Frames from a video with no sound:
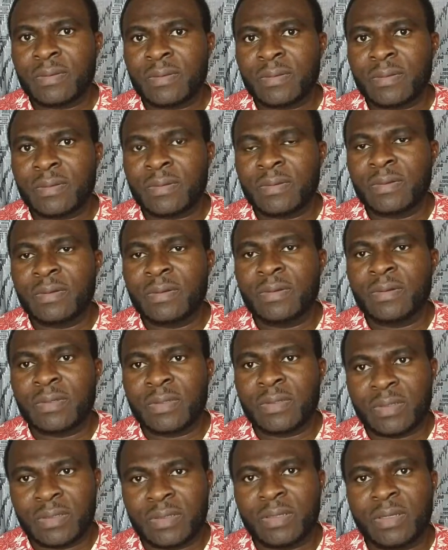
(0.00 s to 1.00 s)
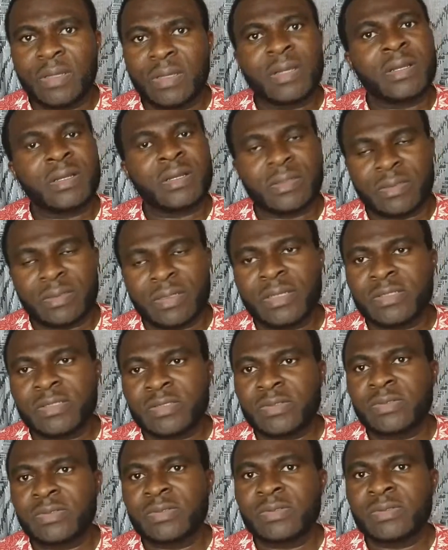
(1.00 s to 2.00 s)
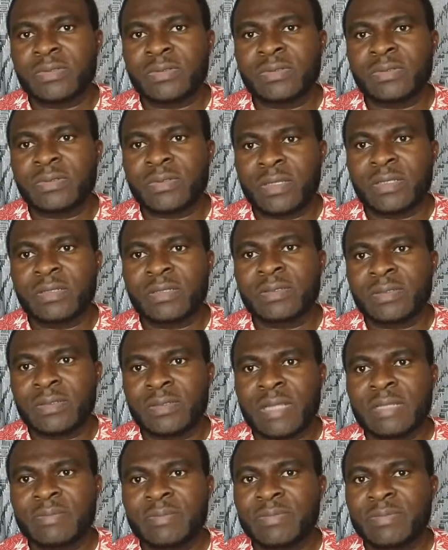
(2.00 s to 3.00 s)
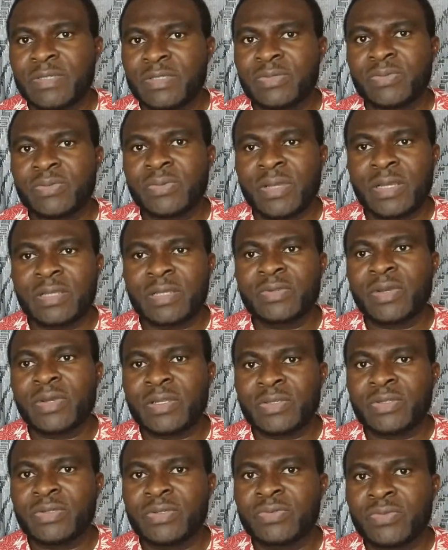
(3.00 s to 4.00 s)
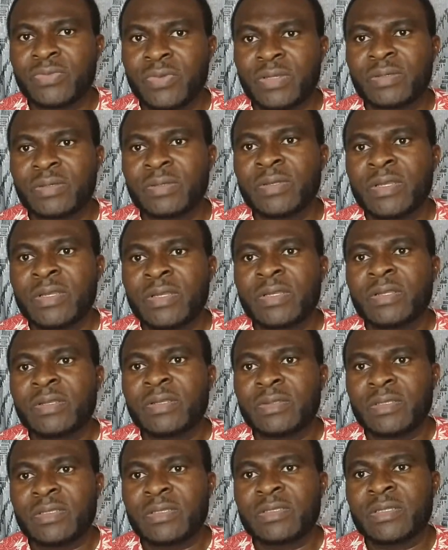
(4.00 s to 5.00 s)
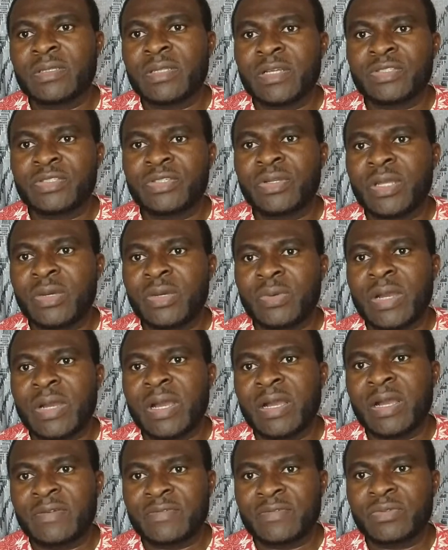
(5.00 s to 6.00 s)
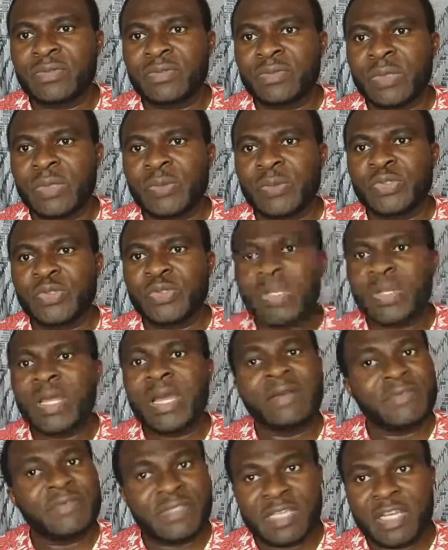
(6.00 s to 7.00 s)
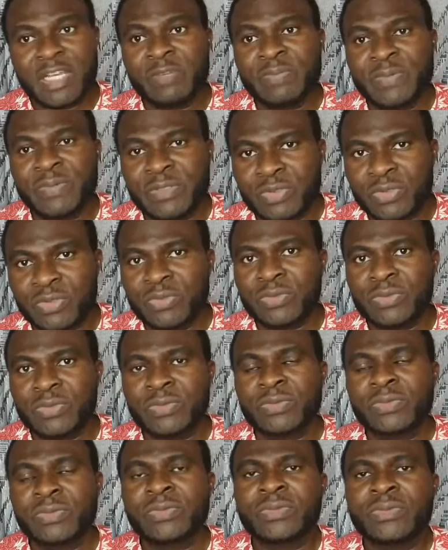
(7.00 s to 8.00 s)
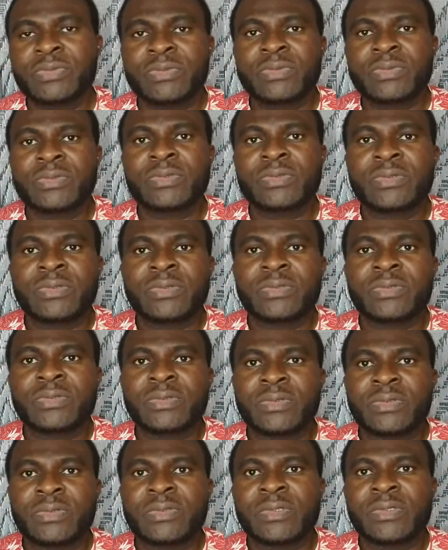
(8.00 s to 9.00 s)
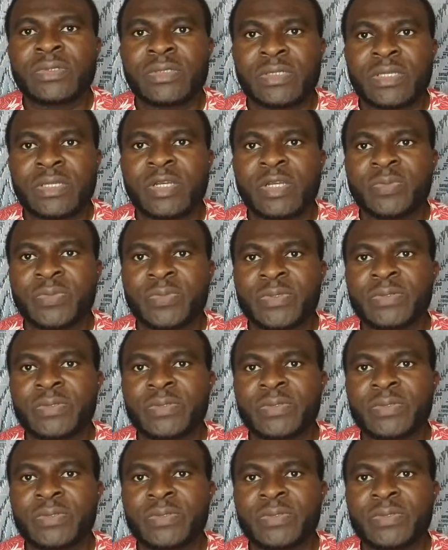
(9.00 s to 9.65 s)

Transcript: Okay. That's good. Then that means you are doing well. This lecture that we usually have is helping too. Is helping.